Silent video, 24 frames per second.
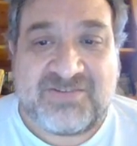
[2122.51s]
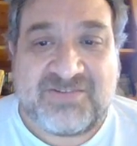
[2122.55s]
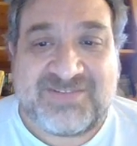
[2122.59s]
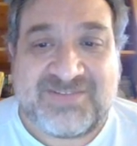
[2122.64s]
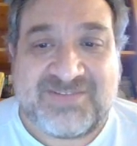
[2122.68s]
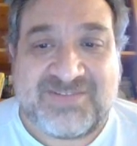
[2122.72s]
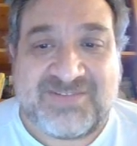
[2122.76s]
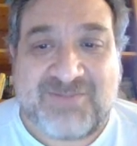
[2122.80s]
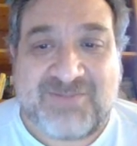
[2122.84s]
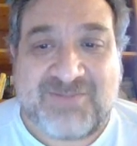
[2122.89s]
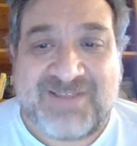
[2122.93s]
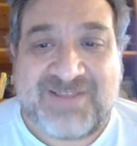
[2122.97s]

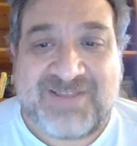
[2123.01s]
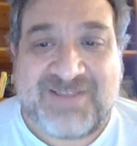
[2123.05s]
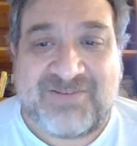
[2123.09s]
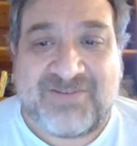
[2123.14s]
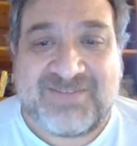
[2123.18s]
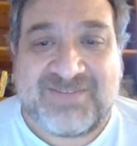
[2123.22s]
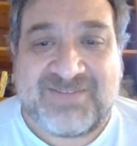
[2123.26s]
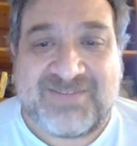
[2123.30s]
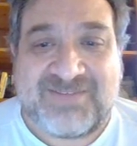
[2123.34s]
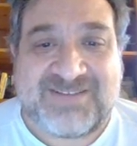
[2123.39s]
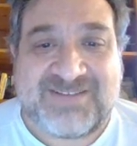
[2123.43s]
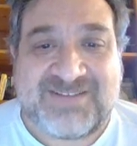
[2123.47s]
It's right there
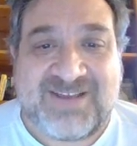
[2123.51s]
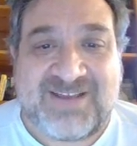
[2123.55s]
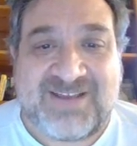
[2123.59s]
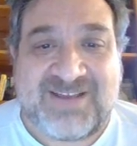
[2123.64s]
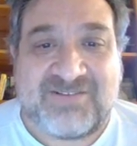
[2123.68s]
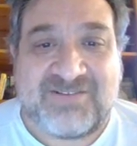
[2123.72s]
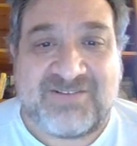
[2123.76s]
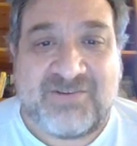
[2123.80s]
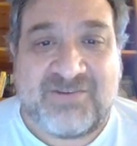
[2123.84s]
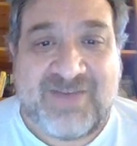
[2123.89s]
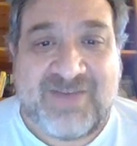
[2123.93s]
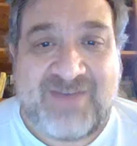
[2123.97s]
in the
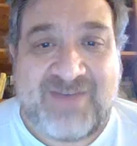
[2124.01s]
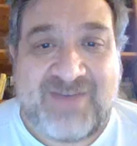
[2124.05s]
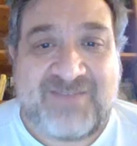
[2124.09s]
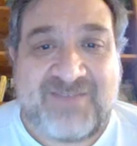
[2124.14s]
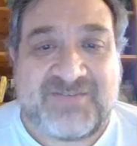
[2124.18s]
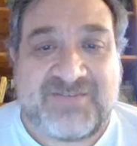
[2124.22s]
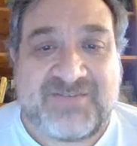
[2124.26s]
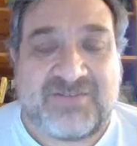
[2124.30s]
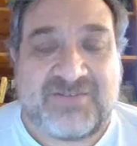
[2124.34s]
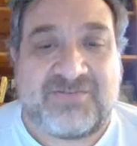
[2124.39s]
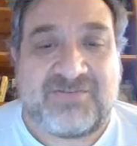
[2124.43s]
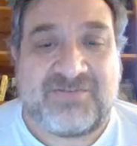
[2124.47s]
title. You
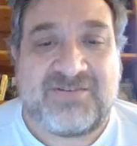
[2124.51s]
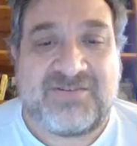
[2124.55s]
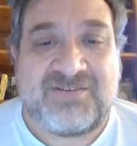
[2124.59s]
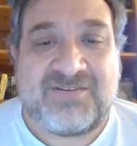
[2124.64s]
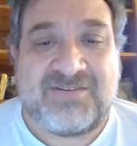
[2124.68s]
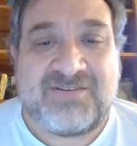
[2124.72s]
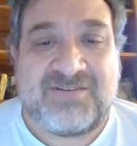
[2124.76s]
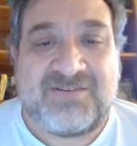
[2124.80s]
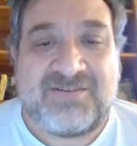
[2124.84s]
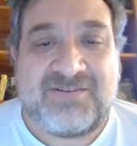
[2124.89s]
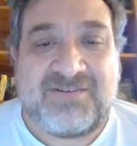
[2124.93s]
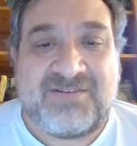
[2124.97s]
have to.
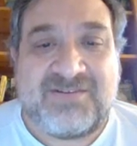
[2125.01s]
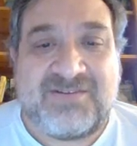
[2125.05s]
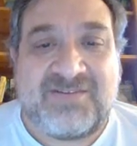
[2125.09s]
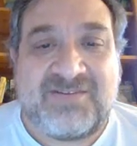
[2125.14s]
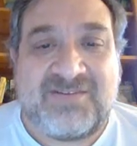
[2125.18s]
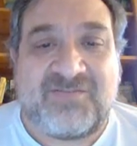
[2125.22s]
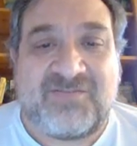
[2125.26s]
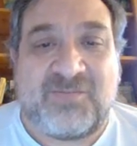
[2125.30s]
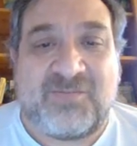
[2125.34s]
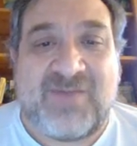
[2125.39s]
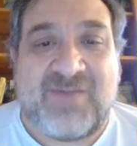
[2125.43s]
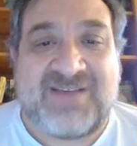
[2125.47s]

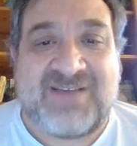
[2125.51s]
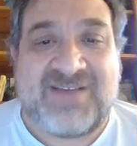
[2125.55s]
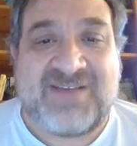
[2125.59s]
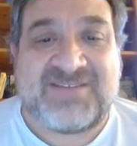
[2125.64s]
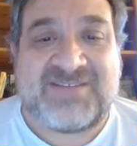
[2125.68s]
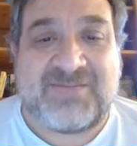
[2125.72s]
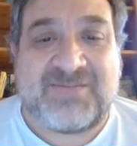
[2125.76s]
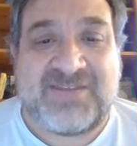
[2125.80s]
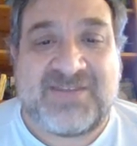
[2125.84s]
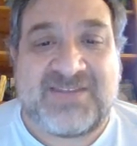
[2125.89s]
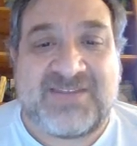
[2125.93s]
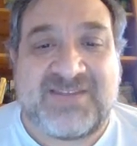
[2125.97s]
If you buy
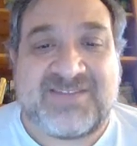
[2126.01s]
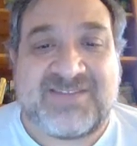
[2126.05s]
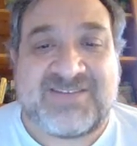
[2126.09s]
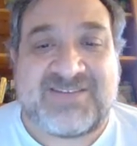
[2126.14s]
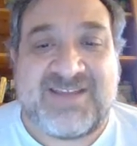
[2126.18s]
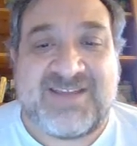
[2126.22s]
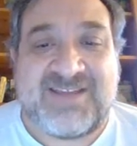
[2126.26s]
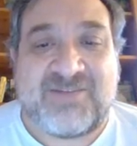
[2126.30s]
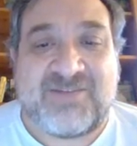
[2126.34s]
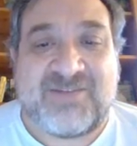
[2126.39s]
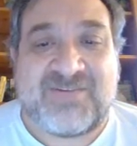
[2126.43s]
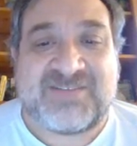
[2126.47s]
something at the
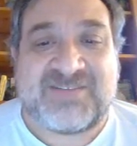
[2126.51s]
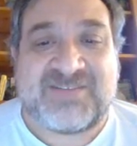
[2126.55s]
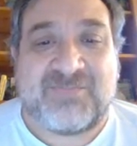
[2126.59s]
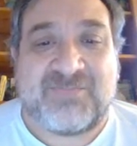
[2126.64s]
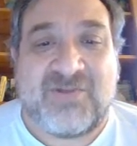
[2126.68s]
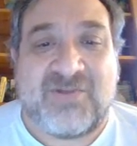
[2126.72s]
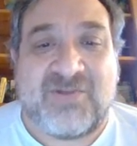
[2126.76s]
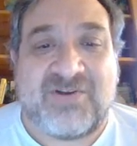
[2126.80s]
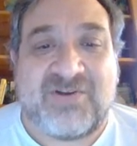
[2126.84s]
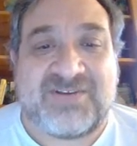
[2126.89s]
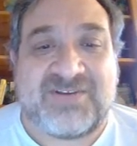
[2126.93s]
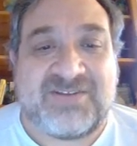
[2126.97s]
Take a Rest
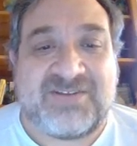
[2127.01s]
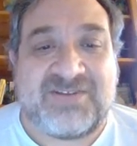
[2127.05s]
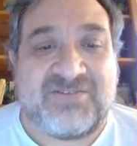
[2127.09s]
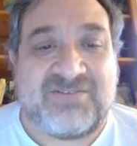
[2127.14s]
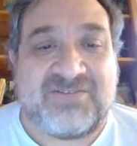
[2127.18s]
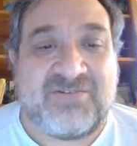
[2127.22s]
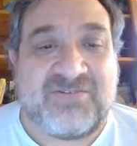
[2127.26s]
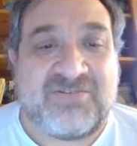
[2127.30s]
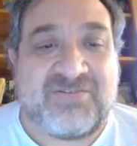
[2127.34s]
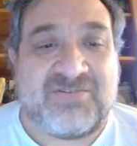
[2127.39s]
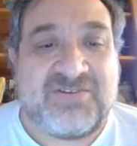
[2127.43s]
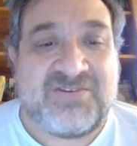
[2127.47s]
Mart and you
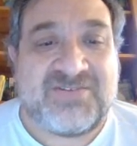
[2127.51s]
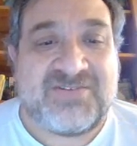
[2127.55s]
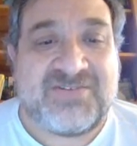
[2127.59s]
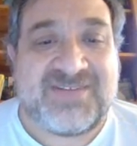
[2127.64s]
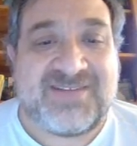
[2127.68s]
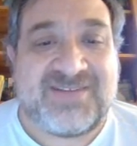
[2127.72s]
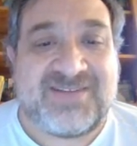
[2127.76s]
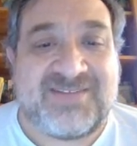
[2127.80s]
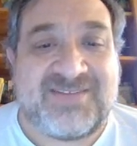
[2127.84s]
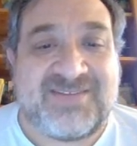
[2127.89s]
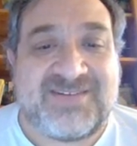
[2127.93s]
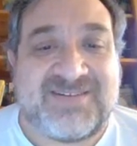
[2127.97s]
don't use it
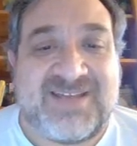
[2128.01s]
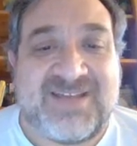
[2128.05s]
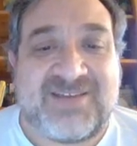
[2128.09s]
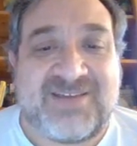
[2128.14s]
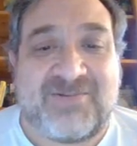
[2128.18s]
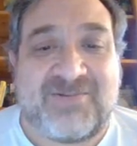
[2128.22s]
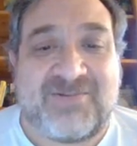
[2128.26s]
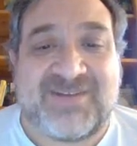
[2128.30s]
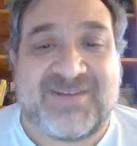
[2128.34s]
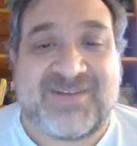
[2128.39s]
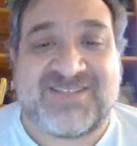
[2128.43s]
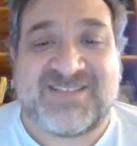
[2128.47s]
at the Take
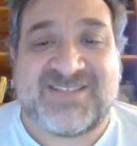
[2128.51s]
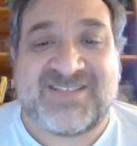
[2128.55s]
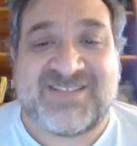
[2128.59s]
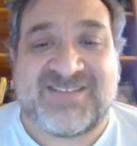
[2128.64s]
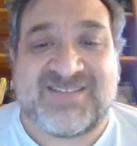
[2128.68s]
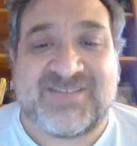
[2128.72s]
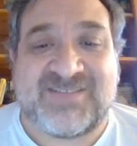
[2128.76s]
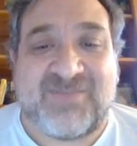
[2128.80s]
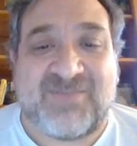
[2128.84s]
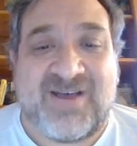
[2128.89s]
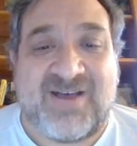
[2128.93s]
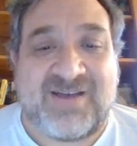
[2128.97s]
a Rest
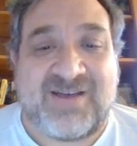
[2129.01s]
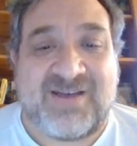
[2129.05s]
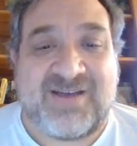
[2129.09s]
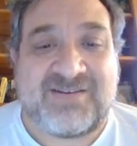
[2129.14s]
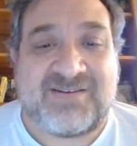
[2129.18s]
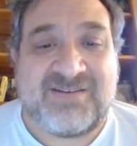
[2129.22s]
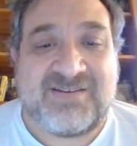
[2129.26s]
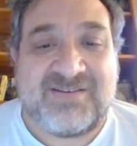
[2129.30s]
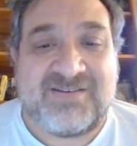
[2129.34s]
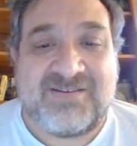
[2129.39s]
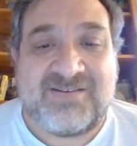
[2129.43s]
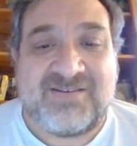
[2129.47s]
spot,
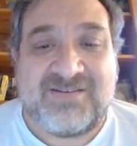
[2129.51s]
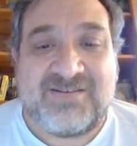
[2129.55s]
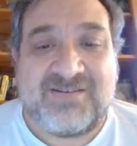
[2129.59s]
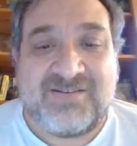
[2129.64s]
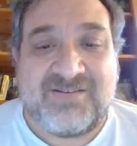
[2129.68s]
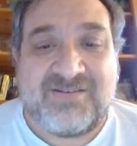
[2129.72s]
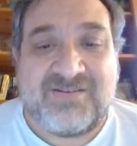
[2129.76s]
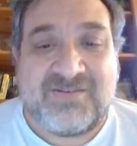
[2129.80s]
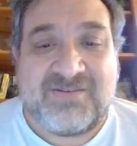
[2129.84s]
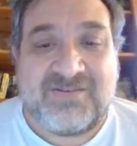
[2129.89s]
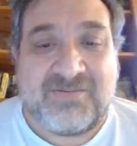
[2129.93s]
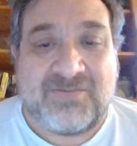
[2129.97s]

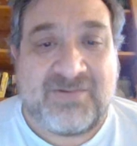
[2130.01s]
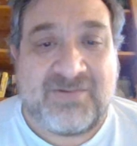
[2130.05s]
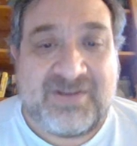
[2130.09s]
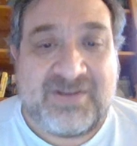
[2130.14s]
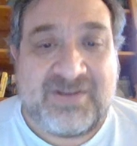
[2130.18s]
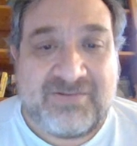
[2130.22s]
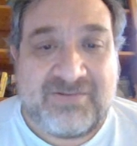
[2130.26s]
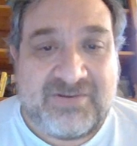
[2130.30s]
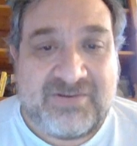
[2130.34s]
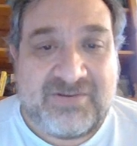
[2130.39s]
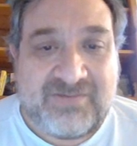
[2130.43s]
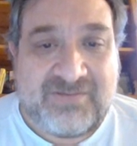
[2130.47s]
what are
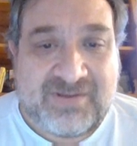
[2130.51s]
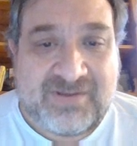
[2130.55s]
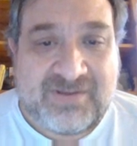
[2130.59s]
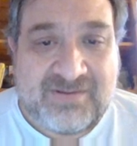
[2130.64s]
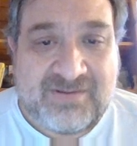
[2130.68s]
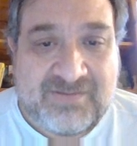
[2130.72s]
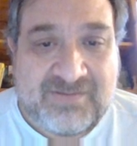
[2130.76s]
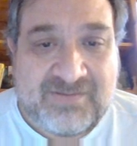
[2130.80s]
you doing?